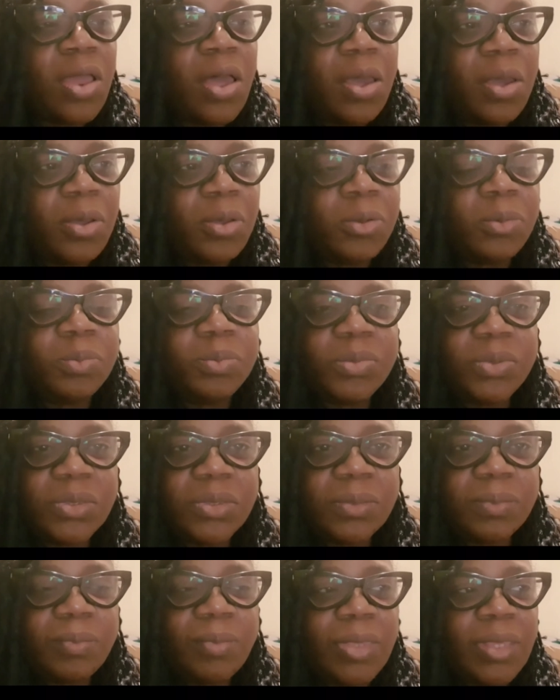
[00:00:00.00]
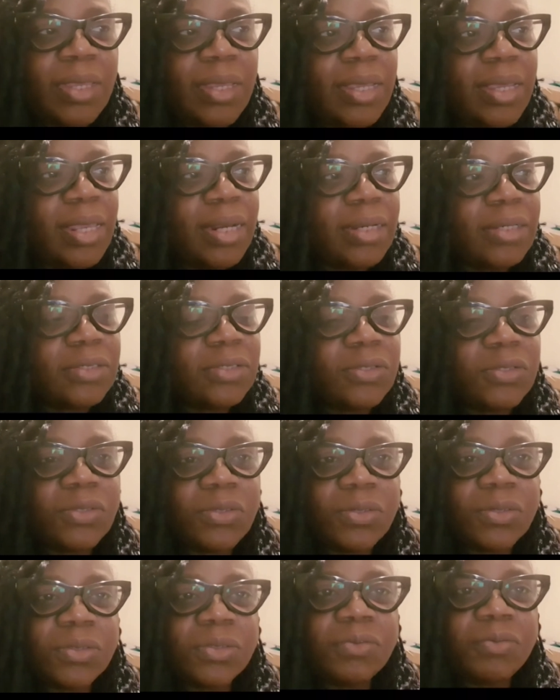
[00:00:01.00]
our hopes, and is the
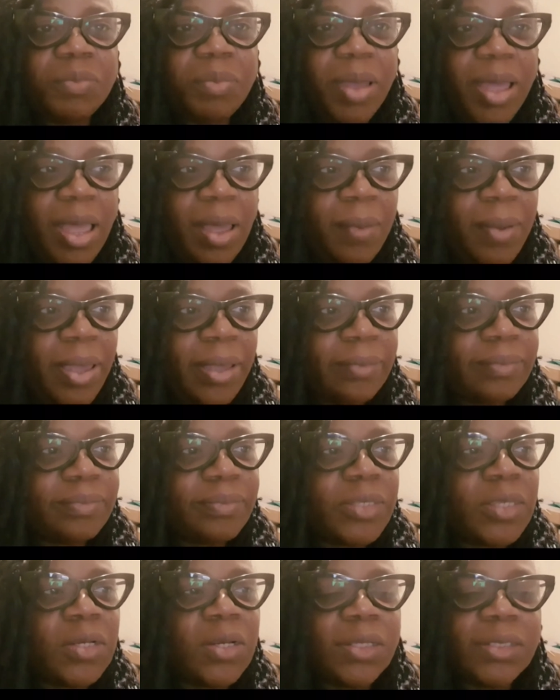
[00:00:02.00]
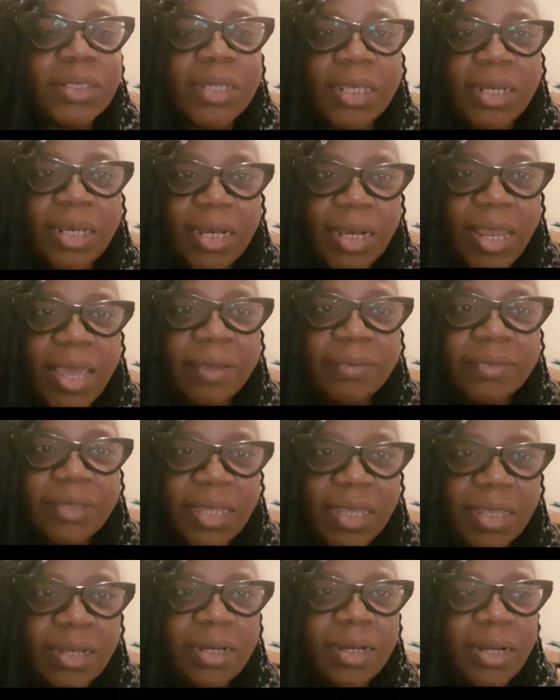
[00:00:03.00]
source of power in our daily lives
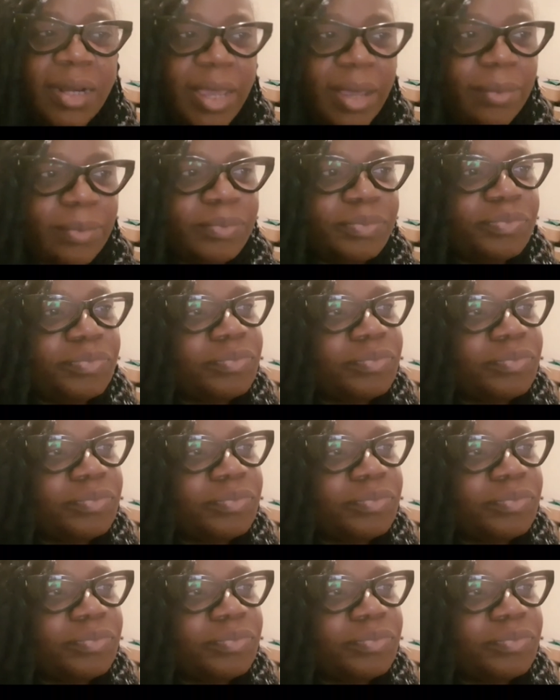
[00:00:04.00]
here and now.